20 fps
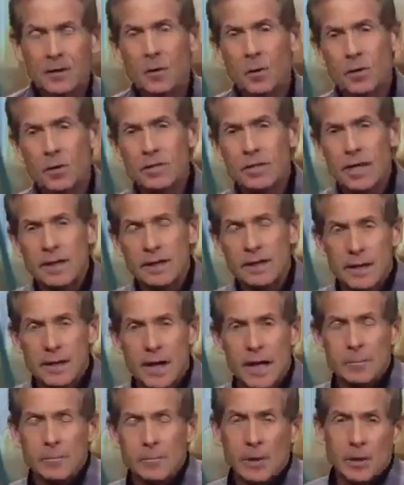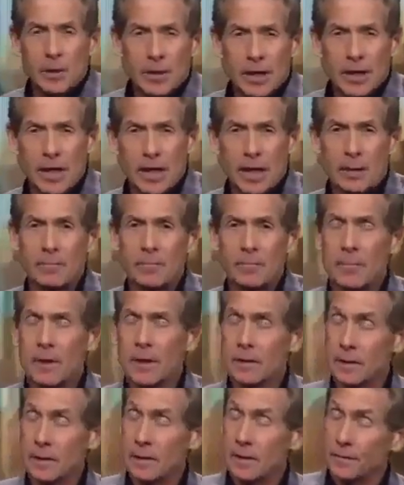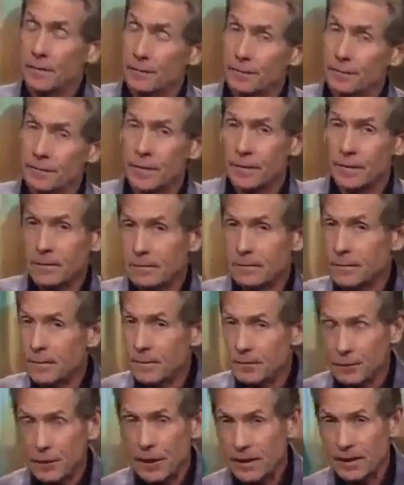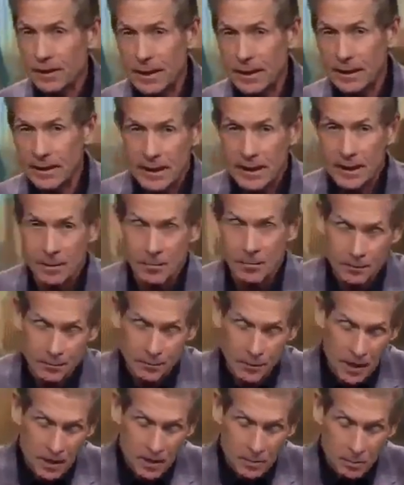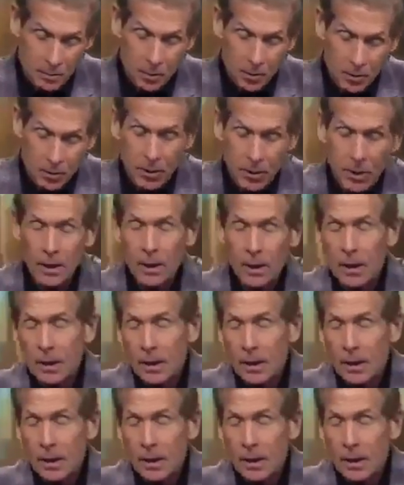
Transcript: And of course, that nightmare game, the, def the Deflategate game at Foxborough,